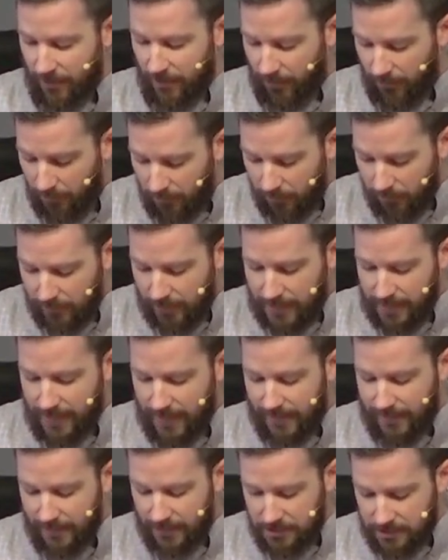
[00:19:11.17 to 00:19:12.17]
holy
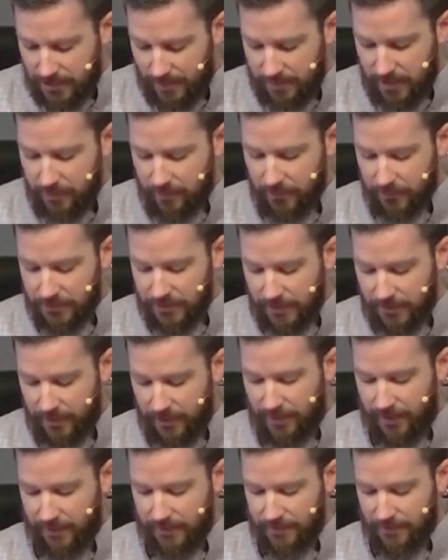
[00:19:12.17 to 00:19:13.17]
and acceptable to
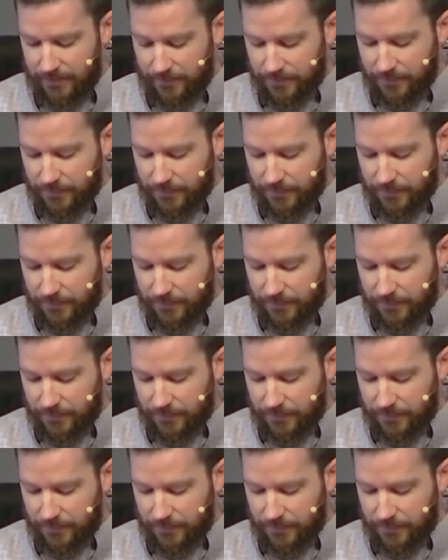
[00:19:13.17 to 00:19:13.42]
God,